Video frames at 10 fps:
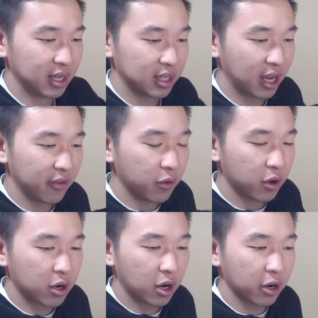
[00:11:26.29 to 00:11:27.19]
Time
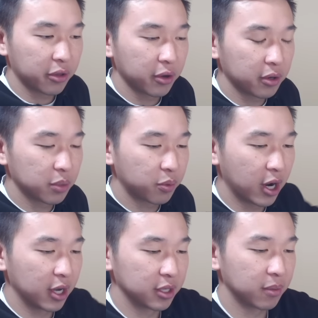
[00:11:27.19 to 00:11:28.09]
for our third
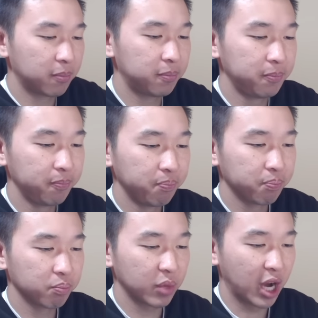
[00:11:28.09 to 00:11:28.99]
surprise.
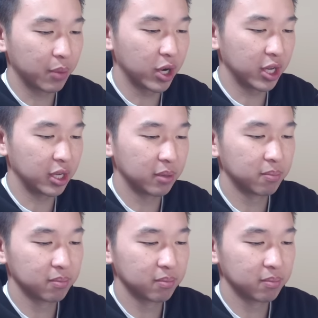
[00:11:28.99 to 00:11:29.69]
I'm ready.